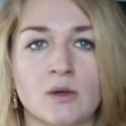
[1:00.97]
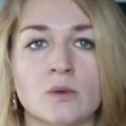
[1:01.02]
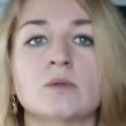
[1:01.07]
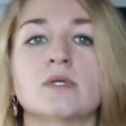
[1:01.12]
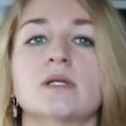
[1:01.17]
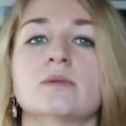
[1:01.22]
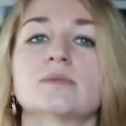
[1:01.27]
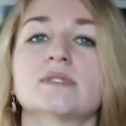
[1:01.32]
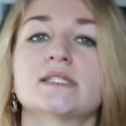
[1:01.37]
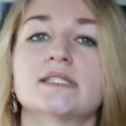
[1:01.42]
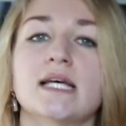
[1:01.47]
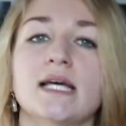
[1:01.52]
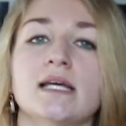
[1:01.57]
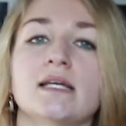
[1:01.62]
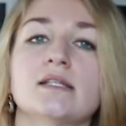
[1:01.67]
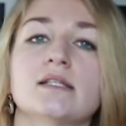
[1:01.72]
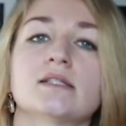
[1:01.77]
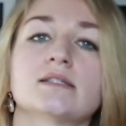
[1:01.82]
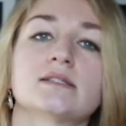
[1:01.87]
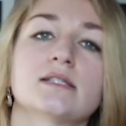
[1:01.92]
What I'm
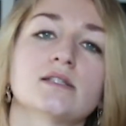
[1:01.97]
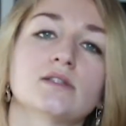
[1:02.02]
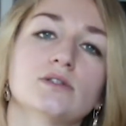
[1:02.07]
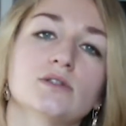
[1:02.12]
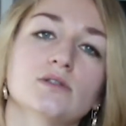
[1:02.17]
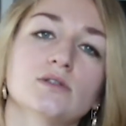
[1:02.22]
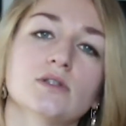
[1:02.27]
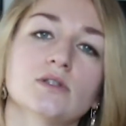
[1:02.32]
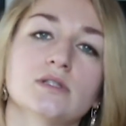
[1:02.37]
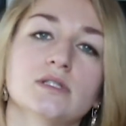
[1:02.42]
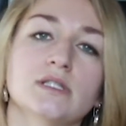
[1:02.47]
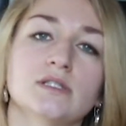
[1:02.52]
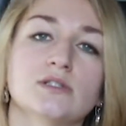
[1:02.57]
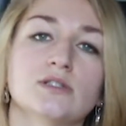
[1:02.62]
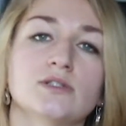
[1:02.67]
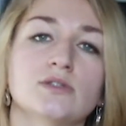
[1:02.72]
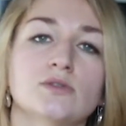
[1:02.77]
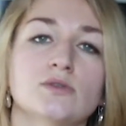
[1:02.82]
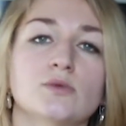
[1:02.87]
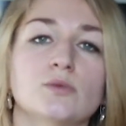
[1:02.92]
saying is that you don't need
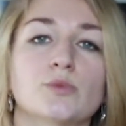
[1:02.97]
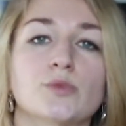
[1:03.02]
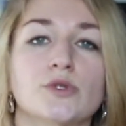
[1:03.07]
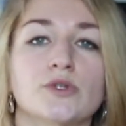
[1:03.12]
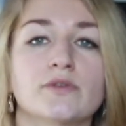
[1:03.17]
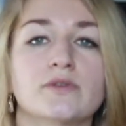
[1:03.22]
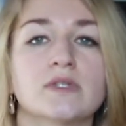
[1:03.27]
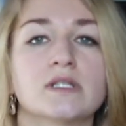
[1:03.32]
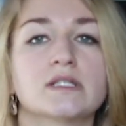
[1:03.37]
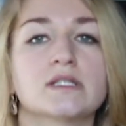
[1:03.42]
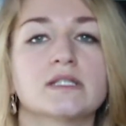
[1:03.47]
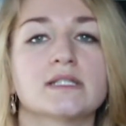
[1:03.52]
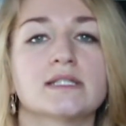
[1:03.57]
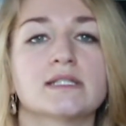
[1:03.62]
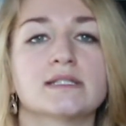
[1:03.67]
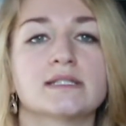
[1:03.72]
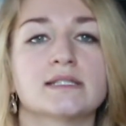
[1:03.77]
to perfectly